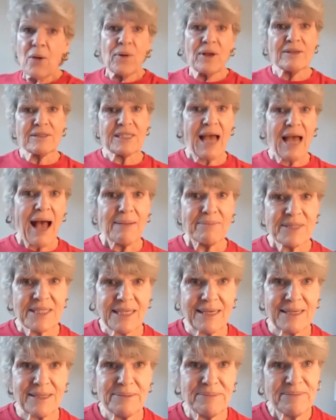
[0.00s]
Will
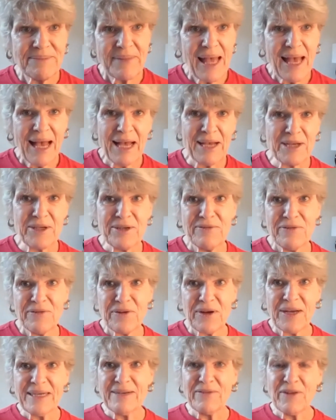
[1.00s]
Thomson, a good
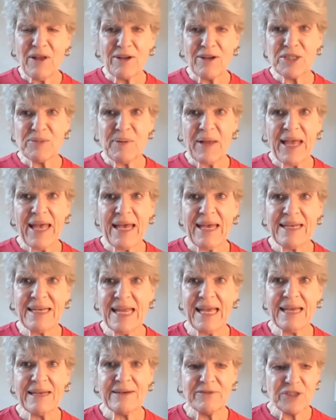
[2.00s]
friend of Launchpad
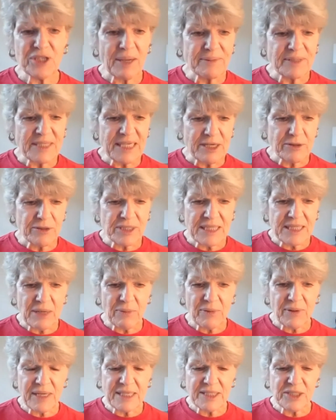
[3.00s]
and of Job Seekers
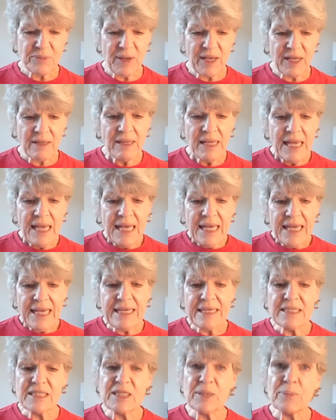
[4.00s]
Network as well. He
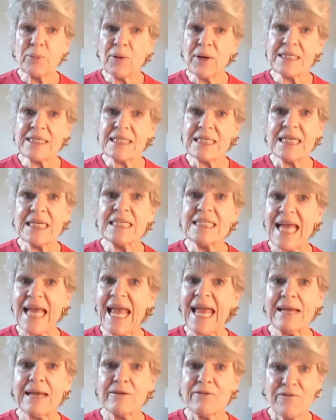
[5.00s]
is the president
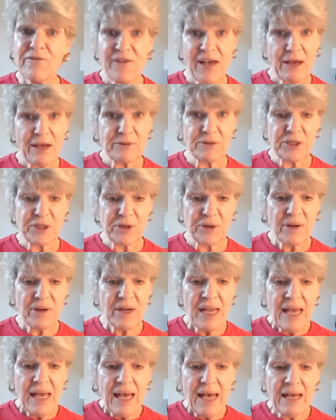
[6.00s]
and founder
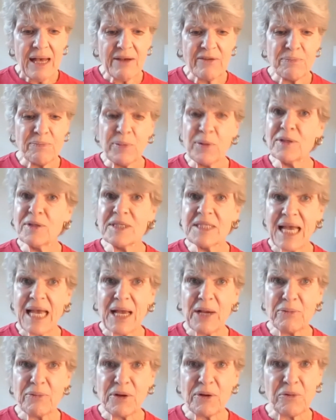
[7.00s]
of Bullseye
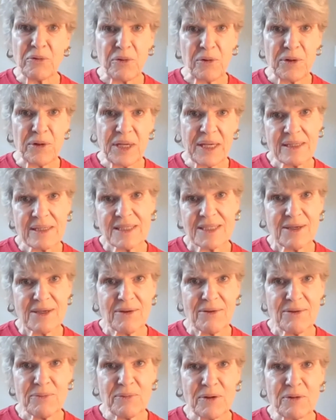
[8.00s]
Recruiting.
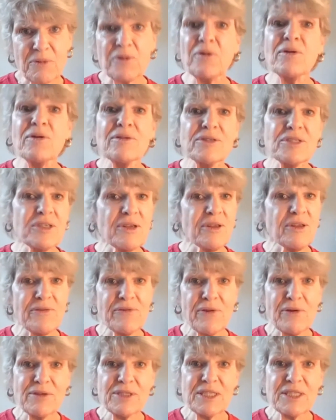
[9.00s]
So recruiters are the
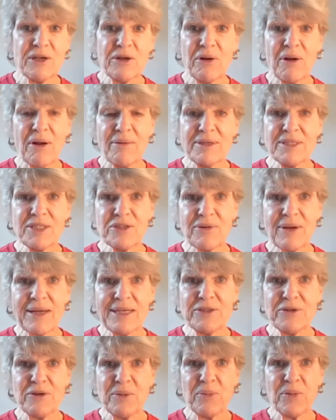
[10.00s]
folks that you're always trying
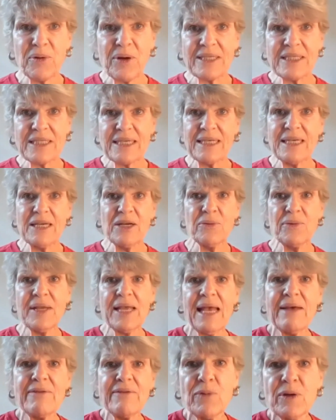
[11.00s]
to impress. And here we
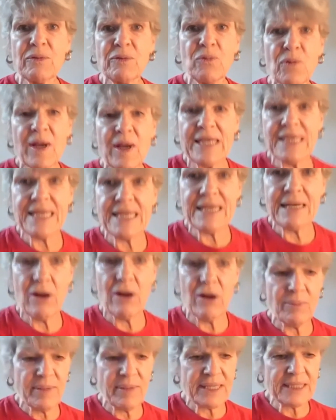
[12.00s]
have one right in
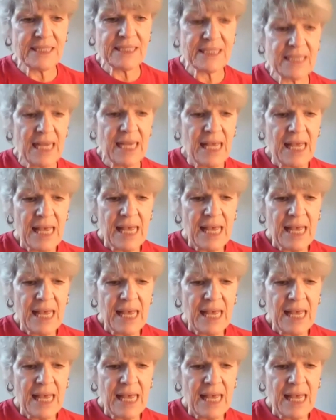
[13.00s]
our midst.